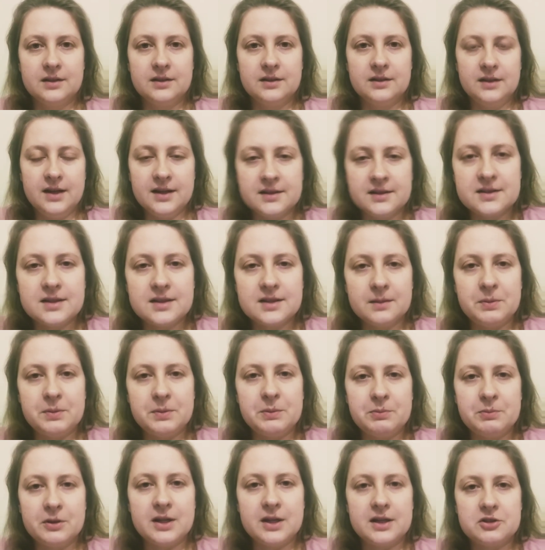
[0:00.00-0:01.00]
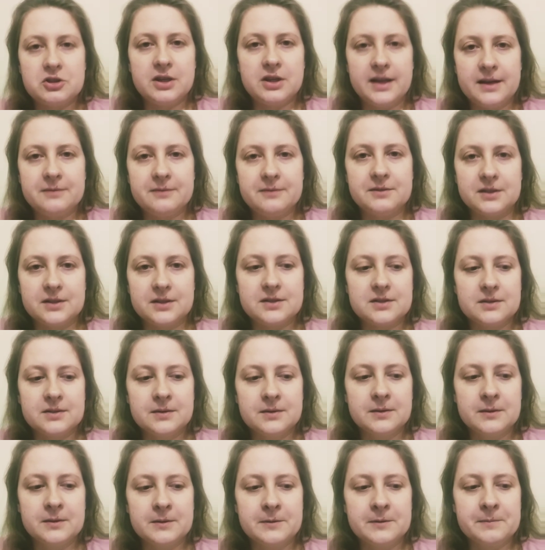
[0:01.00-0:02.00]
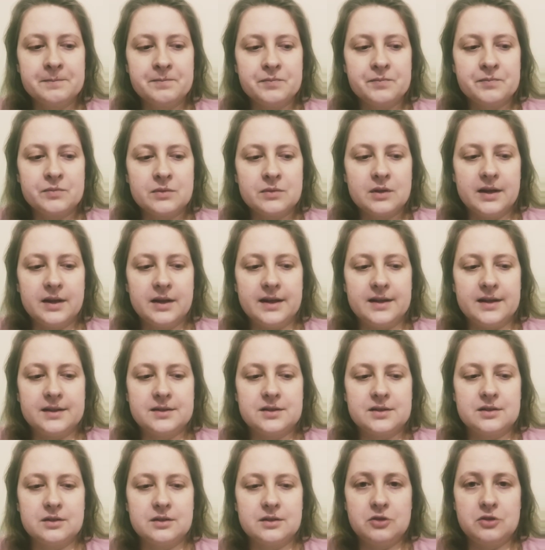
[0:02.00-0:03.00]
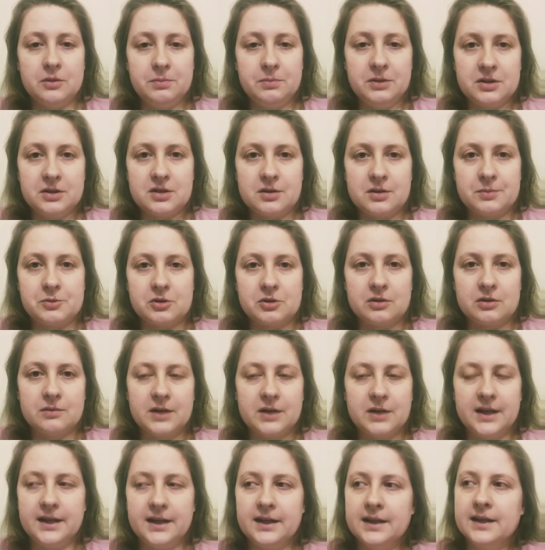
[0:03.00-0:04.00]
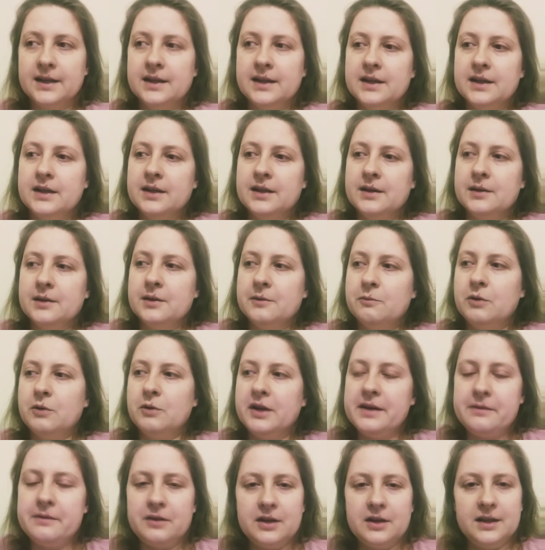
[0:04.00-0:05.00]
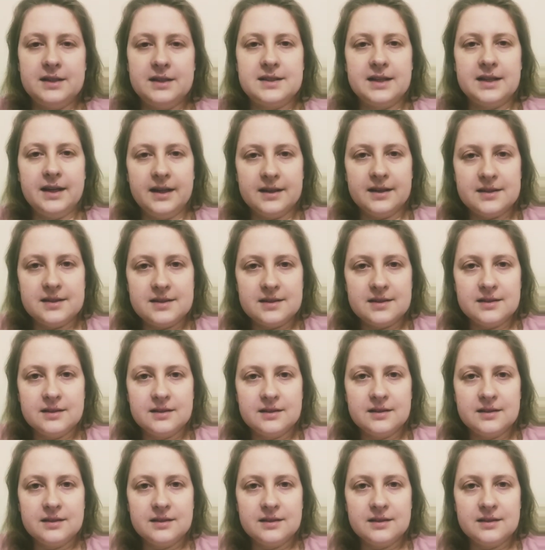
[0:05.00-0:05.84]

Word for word: Yeah, some people actually have this as a job description, right? Whatever it is,